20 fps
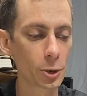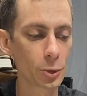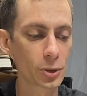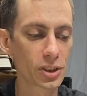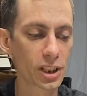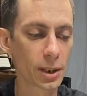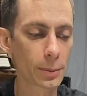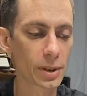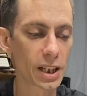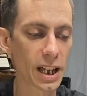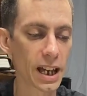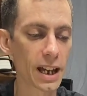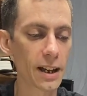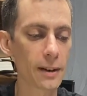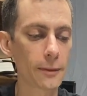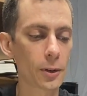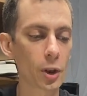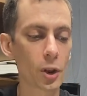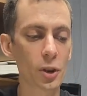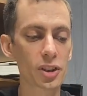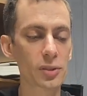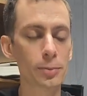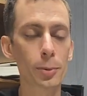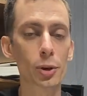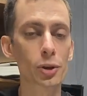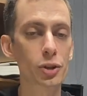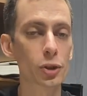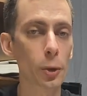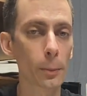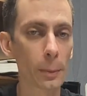You seem to have all this
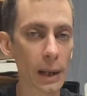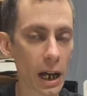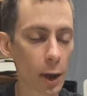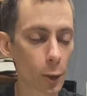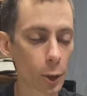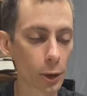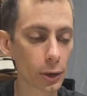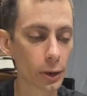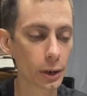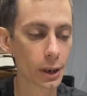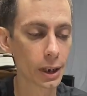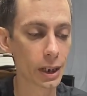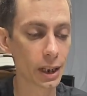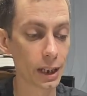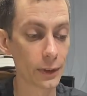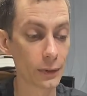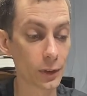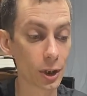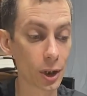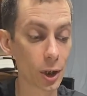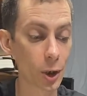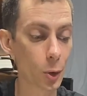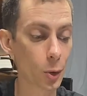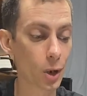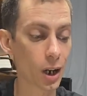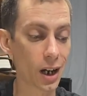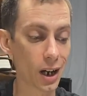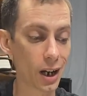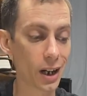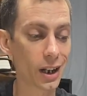personal power, even
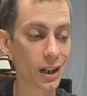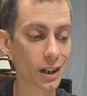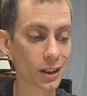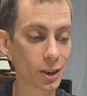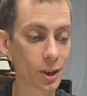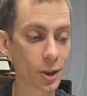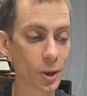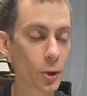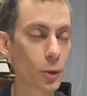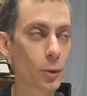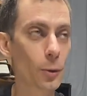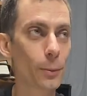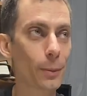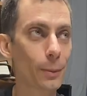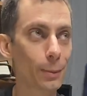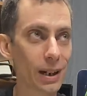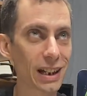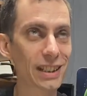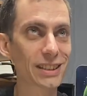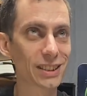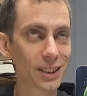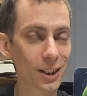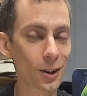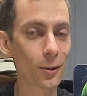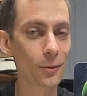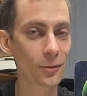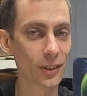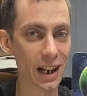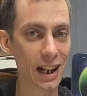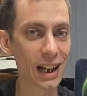though I know
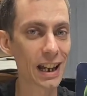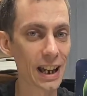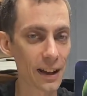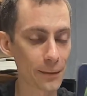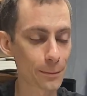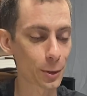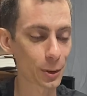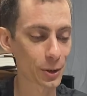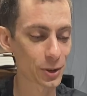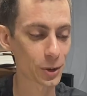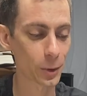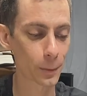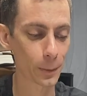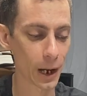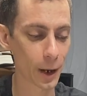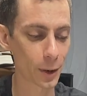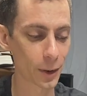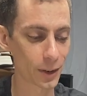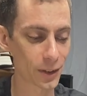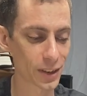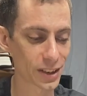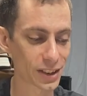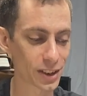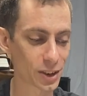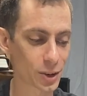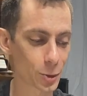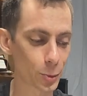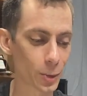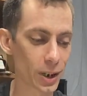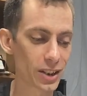myself, I have personal power in this
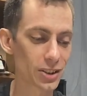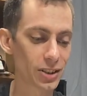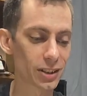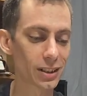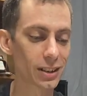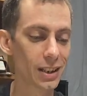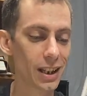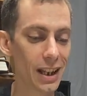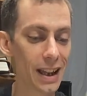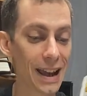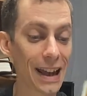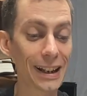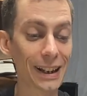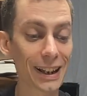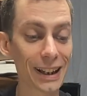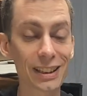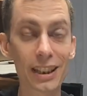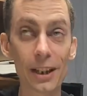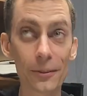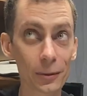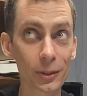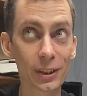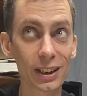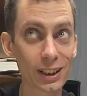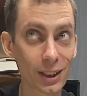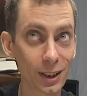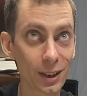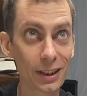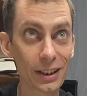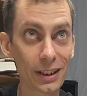situation, and I
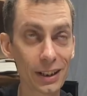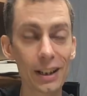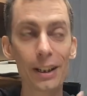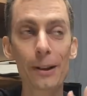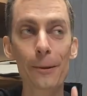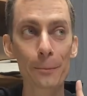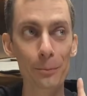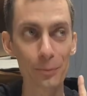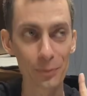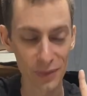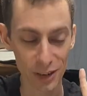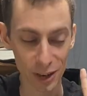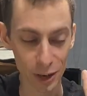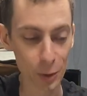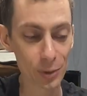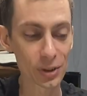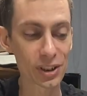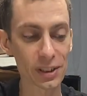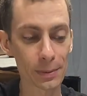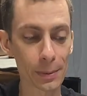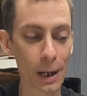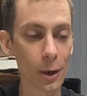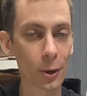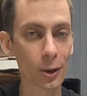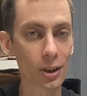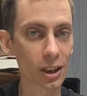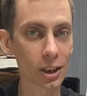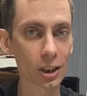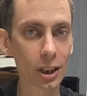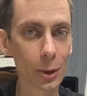definitely could use this
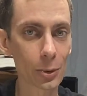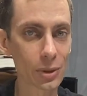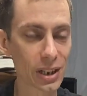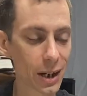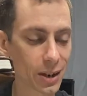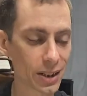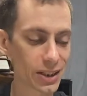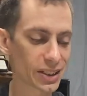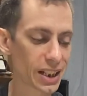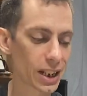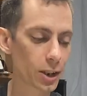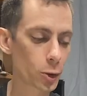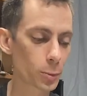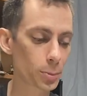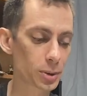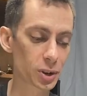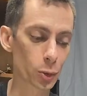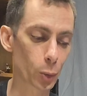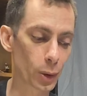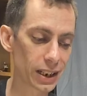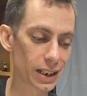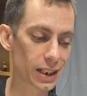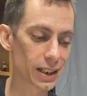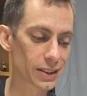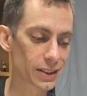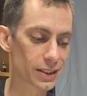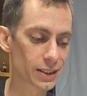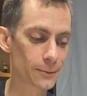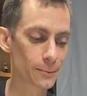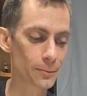power to close out a cycle between
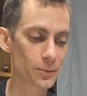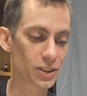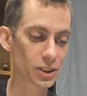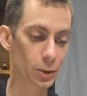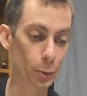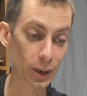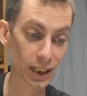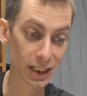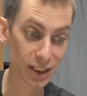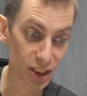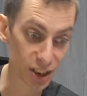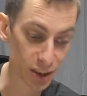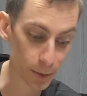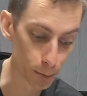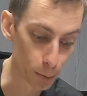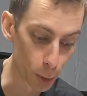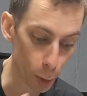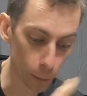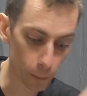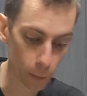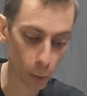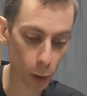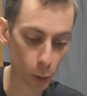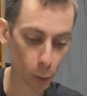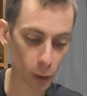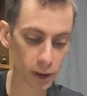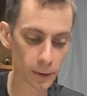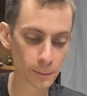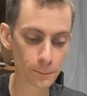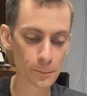us so we can just move
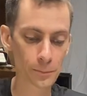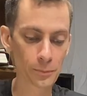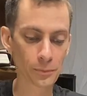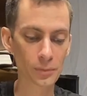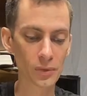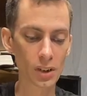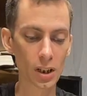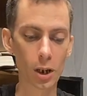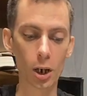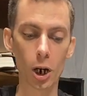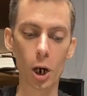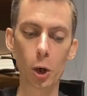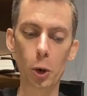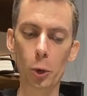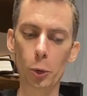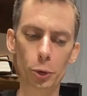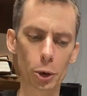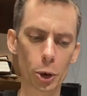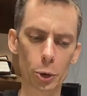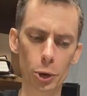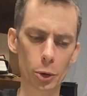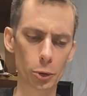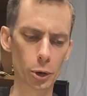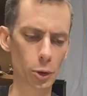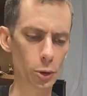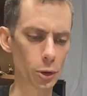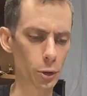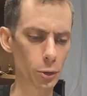forward. Oh, no.